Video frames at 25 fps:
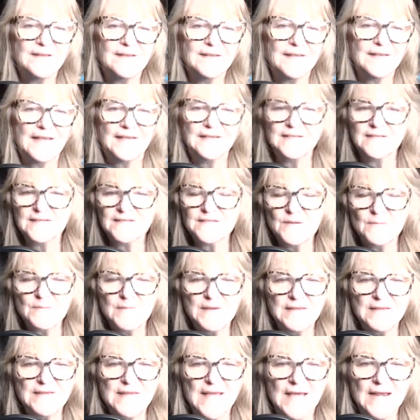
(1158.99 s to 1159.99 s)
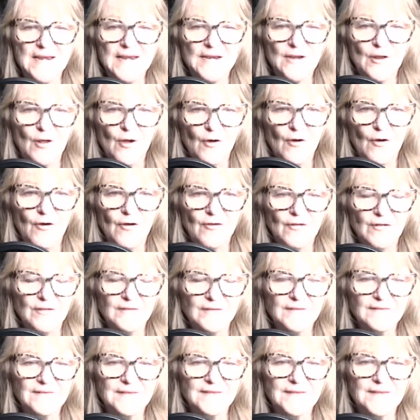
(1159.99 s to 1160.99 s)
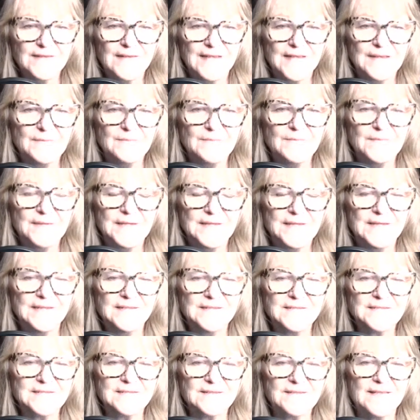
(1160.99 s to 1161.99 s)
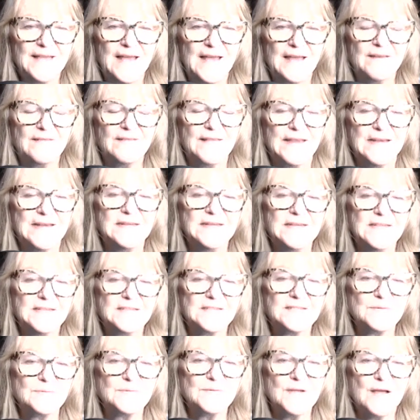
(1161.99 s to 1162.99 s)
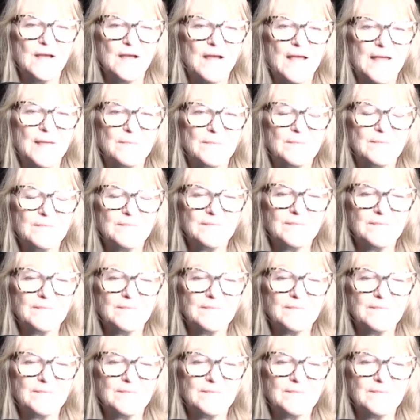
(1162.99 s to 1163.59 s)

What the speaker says: That doesn't mean that at all. It means that they need some time.